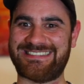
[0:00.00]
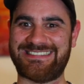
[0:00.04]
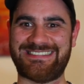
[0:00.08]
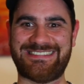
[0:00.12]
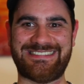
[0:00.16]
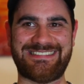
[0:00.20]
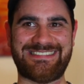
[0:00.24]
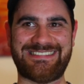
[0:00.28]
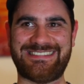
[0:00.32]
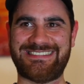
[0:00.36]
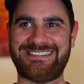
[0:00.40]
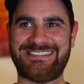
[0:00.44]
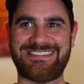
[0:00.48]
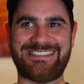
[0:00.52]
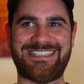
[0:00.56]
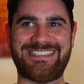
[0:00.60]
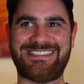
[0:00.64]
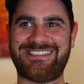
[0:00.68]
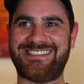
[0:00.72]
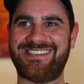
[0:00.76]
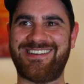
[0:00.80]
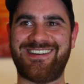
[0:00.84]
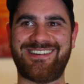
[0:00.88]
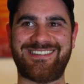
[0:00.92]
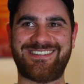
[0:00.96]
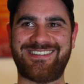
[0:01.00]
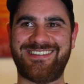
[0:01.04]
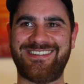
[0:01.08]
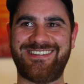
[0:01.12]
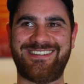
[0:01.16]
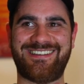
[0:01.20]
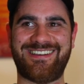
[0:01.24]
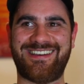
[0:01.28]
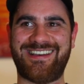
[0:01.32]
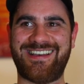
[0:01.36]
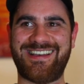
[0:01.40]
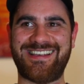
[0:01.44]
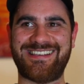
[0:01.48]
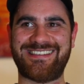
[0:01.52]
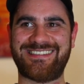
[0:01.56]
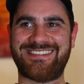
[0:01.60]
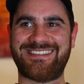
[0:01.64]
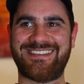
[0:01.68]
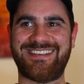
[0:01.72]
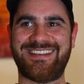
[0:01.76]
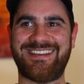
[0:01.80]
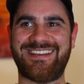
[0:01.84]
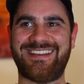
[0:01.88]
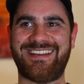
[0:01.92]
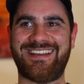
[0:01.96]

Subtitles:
Oh, that's not good, guys.